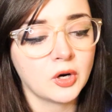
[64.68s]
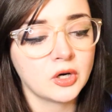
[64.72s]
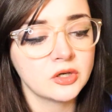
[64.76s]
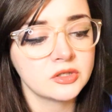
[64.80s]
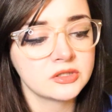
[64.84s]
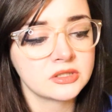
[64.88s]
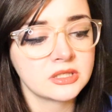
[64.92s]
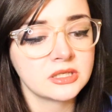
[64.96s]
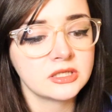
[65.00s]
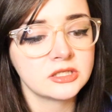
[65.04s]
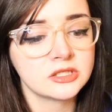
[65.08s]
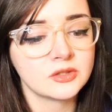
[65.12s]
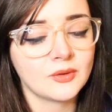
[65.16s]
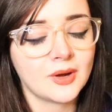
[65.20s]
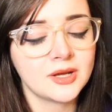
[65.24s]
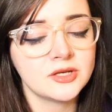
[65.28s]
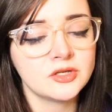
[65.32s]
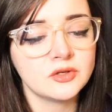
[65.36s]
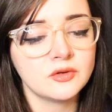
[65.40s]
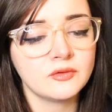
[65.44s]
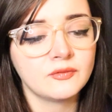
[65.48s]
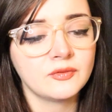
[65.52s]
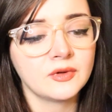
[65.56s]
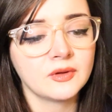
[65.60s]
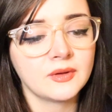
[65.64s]
person, so I
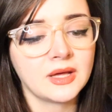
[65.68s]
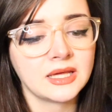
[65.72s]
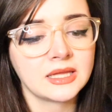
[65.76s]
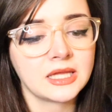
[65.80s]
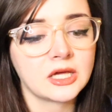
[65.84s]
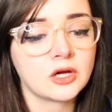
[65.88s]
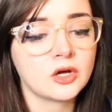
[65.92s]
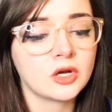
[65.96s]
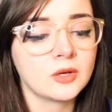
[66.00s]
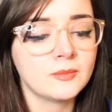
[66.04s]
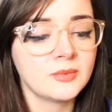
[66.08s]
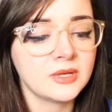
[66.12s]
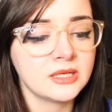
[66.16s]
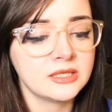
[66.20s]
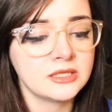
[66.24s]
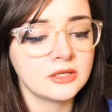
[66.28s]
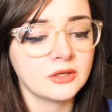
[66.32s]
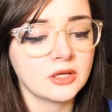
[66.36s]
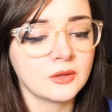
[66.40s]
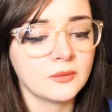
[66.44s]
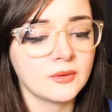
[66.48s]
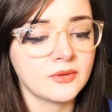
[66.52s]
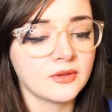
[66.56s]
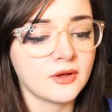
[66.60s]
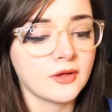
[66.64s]
do feel like they could have been
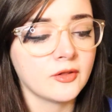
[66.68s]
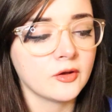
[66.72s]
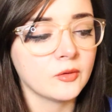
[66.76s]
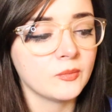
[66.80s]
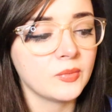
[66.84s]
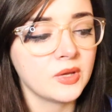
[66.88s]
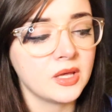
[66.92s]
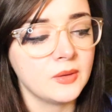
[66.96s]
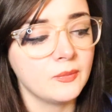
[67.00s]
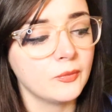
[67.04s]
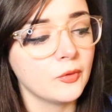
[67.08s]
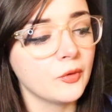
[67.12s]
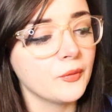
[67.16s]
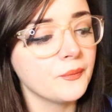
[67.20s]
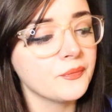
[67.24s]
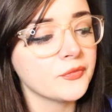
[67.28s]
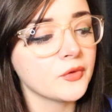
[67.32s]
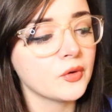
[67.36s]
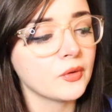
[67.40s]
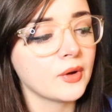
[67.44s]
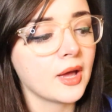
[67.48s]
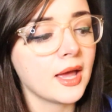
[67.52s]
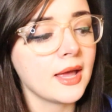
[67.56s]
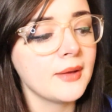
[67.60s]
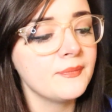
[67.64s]
dealing with other people,
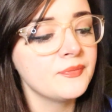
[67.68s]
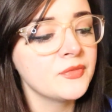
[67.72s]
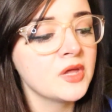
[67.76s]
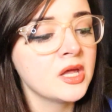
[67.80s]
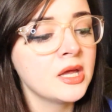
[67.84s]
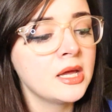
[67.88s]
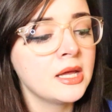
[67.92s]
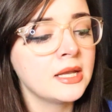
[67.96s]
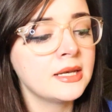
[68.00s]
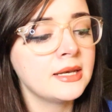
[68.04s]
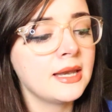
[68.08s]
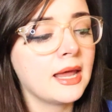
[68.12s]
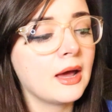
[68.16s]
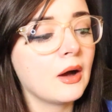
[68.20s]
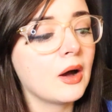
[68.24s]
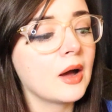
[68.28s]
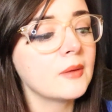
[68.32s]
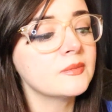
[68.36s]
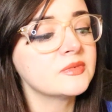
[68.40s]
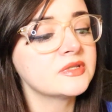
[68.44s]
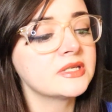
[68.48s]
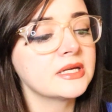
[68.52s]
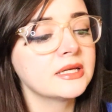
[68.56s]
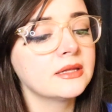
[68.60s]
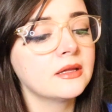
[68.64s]
okay? Now,
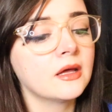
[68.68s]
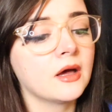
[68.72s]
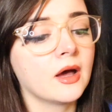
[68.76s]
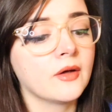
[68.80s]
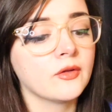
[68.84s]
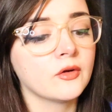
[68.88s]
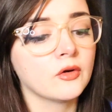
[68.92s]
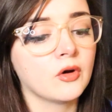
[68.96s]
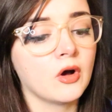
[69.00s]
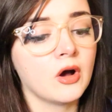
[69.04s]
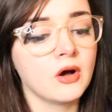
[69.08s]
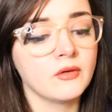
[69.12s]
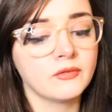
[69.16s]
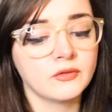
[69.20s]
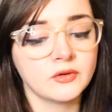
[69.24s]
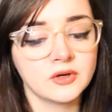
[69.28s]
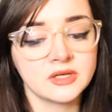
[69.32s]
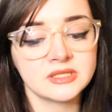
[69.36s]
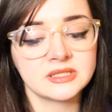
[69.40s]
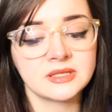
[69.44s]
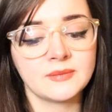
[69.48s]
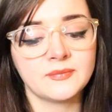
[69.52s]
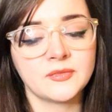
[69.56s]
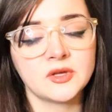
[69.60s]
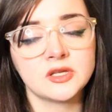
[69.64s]
I'm seeing the other offer
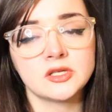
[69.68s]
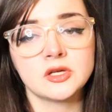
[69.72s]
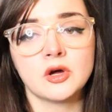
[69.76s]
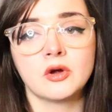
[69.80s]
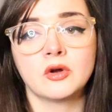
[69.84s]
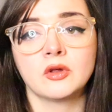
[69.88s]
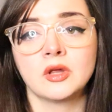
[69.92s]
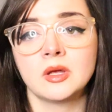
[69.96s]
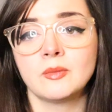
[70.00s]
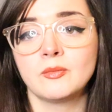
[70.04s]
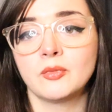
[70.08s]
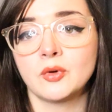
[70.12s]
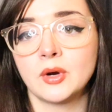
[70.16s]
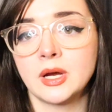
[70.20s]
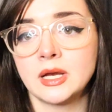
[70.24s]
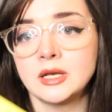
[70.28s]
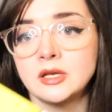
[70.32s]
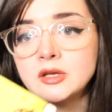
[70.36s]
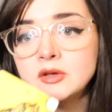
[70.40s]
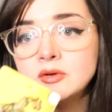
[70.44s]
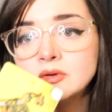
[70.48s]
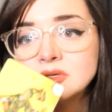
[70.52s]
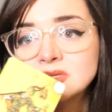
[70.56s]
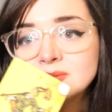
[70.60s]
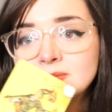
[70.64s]
is something totally brand
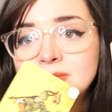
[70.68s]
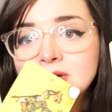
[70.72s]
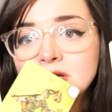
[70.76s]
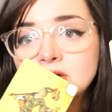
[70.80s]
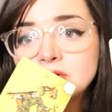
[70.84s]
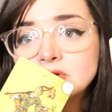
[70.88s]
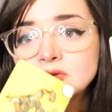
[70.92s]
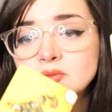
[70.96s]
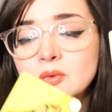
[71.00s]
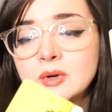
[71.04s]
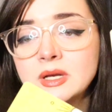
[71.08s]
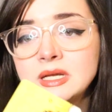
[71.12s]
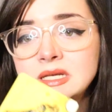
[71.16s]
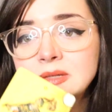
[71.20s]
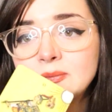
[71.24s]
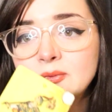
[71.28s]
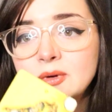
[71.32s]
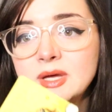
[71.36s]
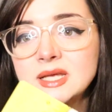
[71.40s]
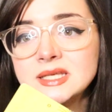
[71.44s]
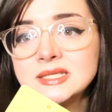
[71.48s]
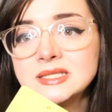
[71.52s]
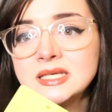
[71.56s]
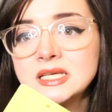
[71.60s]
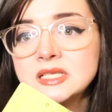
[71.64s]
new, somebody who's wanting to
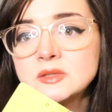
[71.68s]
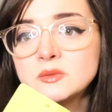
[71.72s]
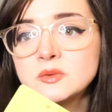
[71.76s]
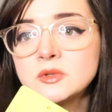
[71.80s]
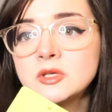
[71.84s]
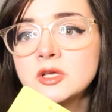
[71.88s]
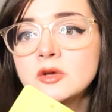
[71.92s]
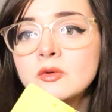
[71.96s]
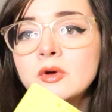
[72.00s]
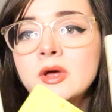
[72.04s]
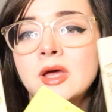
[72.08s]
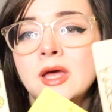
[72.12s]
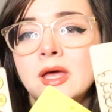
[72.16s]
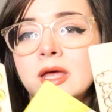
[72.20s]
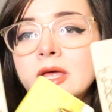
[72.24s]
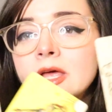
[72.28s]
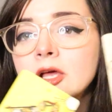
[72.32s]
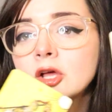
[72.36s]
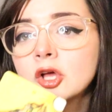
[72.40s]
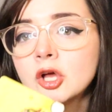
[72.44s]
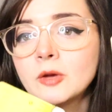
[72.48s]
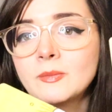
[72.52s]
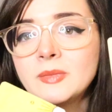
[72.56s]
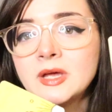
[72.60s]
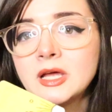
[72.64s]
plant seeds with you.
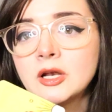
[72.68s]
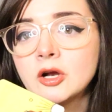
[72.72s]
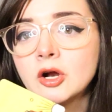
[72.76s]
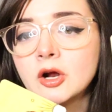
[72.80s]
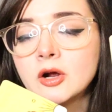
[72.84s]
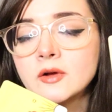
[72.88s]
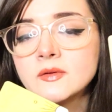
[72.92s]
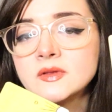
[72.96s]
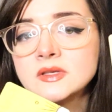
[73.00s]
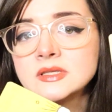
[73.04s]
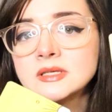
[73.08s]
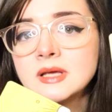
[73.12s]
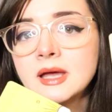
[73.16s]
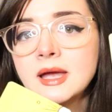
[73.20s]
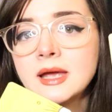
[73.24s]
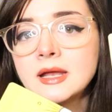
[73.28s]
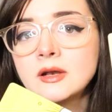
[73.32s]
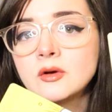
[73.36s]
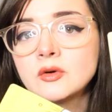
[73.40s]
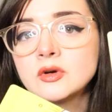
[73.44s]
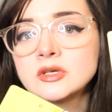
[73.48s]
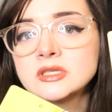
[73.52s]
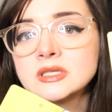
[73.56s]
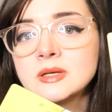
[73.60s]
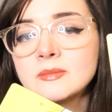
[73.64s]
It could be an earth sign
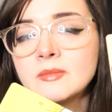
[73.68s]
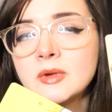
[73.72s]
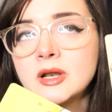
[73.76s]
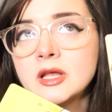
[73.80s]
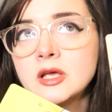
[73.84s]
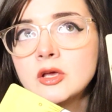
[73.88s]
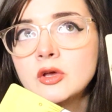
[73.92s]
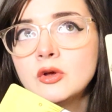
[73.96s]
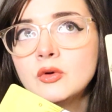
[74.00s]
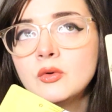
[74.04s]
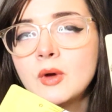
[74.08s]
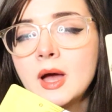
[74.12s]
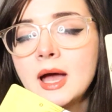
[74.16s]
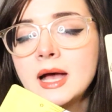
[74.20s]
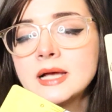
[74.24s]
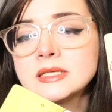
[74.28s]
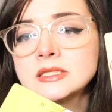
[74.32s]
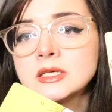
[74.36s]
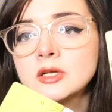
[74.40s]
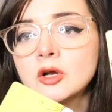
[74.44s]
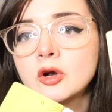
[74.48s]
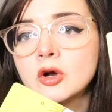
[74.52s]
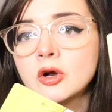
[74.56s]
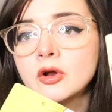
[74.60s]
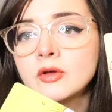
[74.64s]
or somebody who has
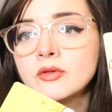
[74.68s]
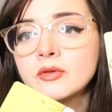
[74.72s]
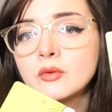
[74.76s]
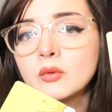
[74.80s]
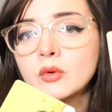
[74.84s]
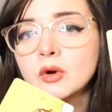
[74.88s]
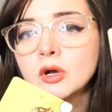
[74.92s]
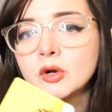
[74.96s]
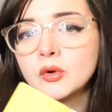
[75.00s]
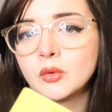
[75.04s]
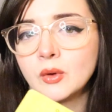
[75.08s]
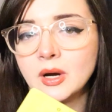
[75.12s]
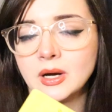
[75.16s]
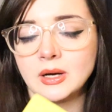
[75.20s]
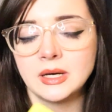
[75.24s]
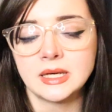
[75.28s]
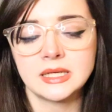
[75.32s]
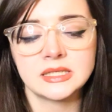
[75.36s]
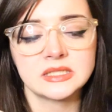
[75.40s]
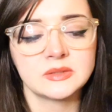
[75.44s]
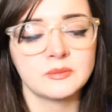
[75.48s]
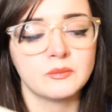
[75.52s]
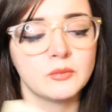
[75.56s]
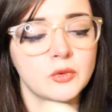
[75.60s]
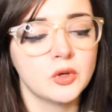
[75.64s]
an earth or
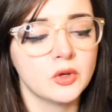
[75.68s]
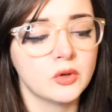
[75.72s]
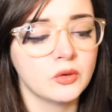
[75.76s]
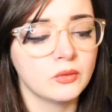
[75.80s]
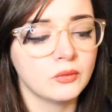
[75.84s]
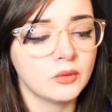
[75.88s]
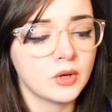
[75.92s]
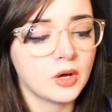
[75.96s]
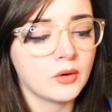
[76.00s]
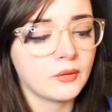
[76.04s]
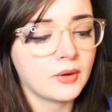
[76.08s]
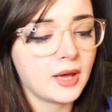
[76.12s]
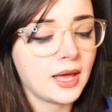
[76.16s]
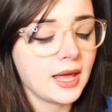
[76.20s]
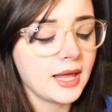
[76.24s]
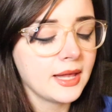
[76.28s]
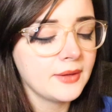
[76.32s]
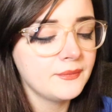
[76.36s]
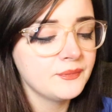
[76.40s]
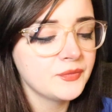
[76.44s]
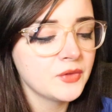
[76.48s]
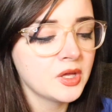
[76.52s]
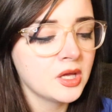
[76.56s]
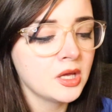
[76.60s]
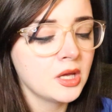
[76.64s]
Aquarius moon, okay?
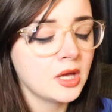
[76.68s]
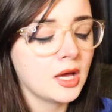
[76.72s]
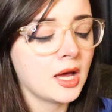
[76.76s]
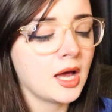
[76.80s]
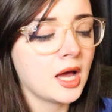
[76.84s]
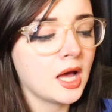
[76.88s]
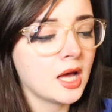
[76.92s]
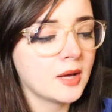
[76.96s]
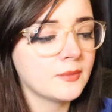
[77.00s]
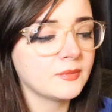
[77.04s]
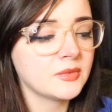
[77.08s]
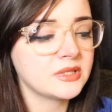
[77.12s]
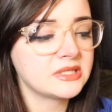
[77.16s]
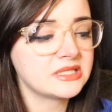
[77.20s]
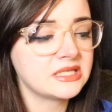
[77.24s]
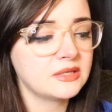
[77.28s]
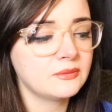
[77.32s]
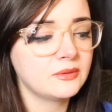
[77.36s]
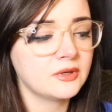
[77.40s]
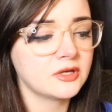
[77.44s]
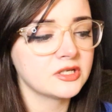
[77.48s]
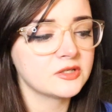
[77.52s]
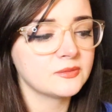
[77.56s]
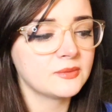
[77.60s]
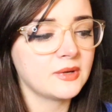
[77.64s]
Um, let's see
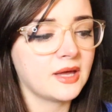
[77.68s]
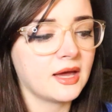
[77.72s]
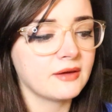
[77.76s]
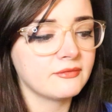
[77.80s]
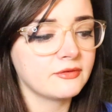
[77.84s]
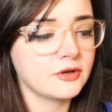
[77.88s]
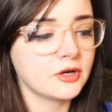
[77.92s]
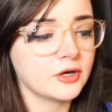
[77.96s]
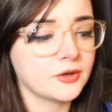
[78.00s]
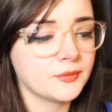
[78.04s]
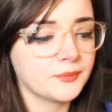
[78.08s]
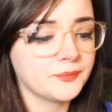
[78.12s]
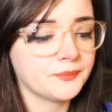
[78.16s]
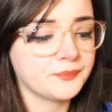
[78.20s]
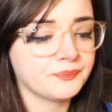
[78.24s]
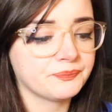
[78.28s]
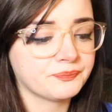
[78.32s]
what else we have here.